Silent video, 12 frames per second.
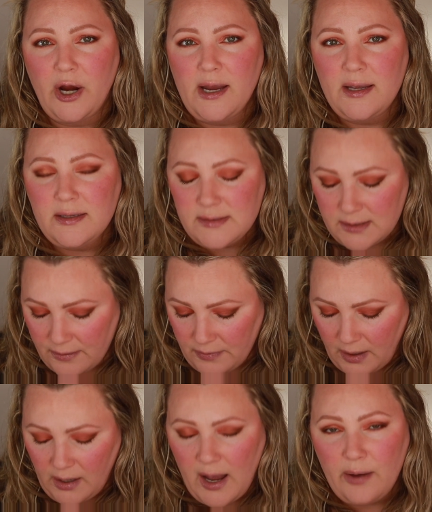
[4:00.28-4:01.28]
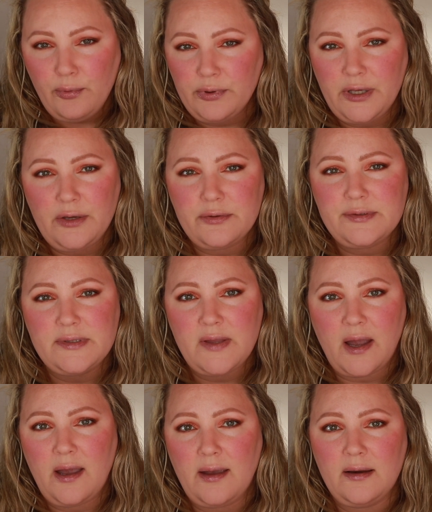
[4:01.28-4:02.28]
brands that I will use
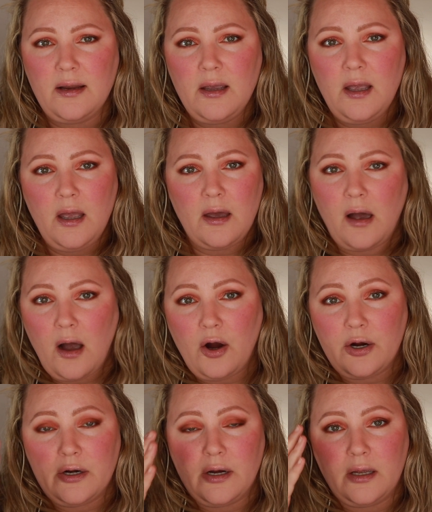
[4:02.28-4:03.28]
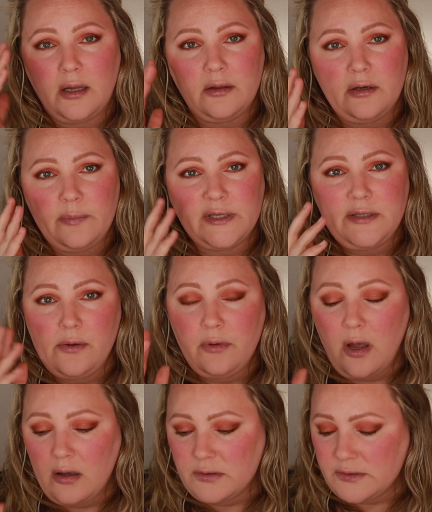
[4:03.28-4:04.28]
that are a little bit too
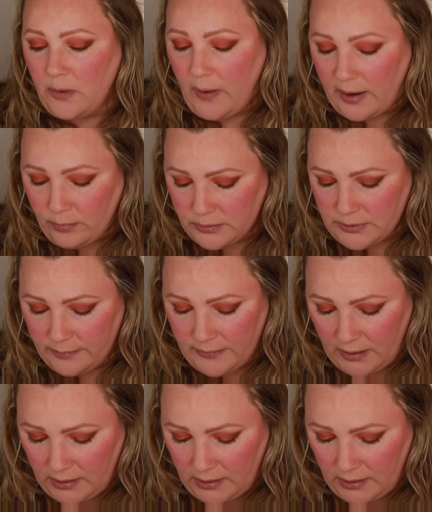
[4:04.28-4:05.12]
long, so I will trim the